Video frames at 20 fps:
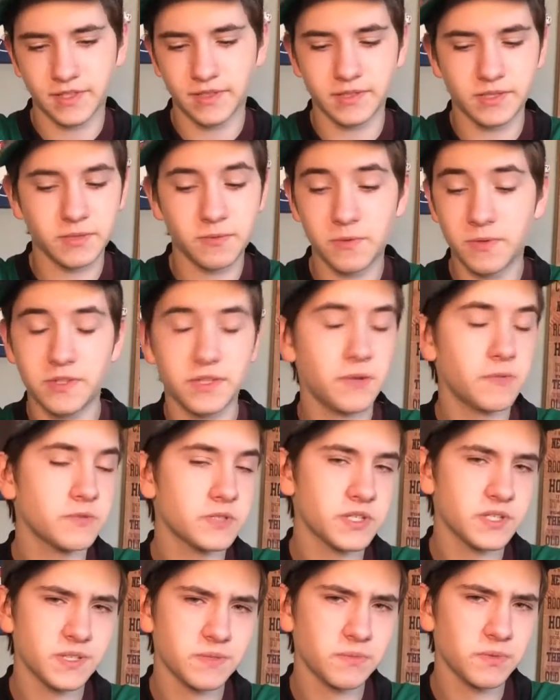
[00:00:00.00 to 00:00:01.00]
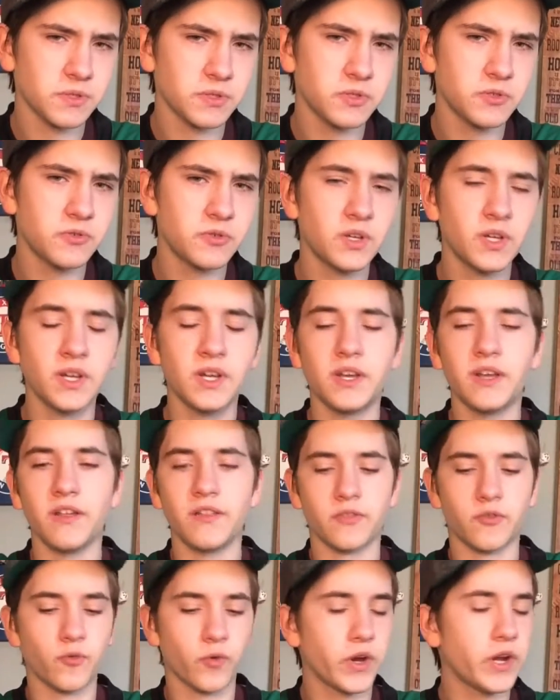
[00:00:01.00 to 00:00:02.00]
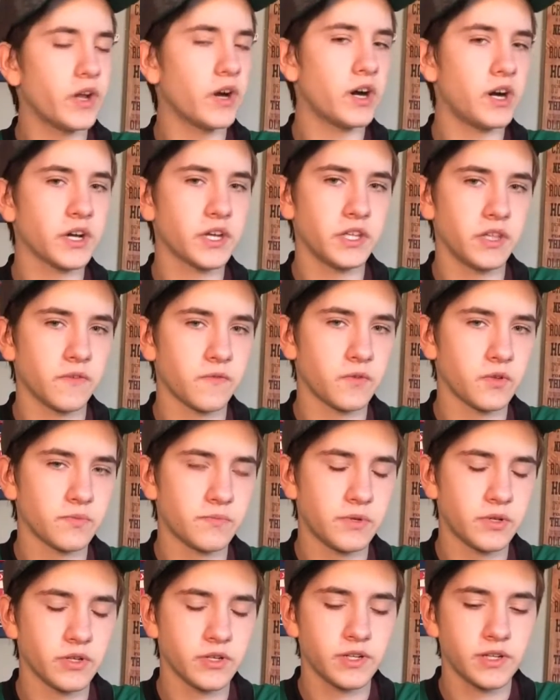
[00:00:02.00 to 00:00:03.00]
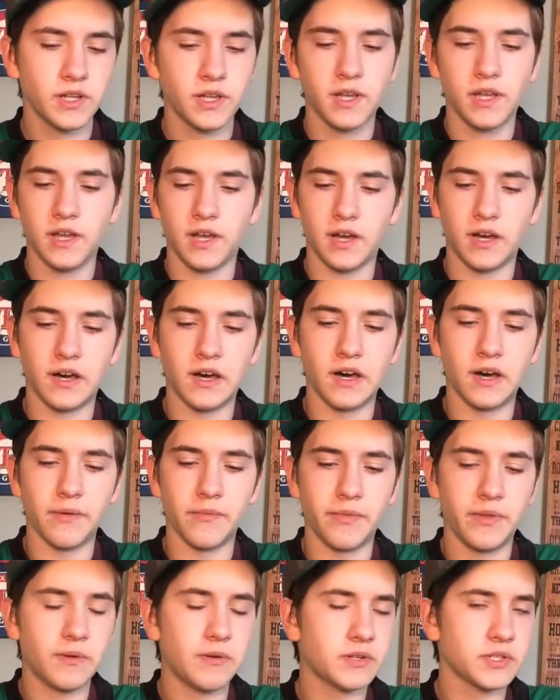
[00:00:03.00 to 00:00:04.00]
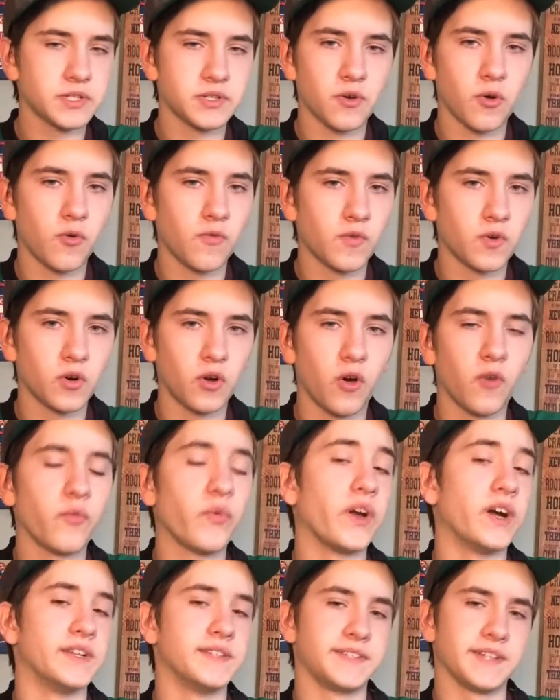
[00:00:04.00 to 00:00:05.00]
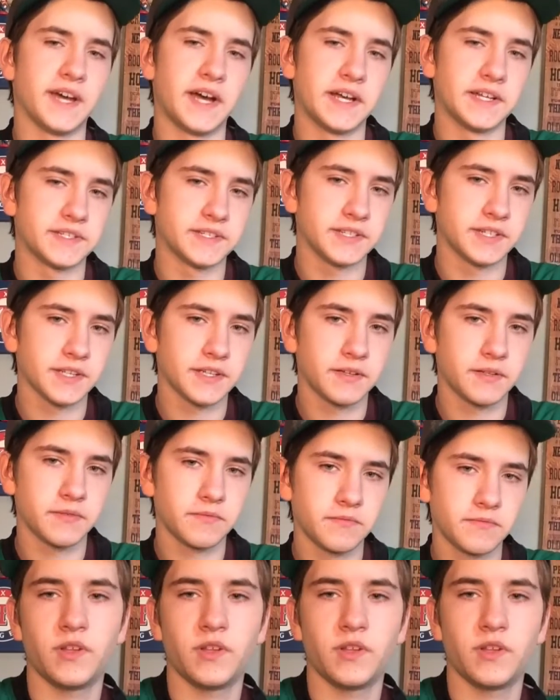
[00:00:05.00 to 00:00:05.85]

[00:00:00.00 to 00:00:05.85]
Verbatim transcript: They were just able to do great hockey in the first period. Um, they were just overall fantastic.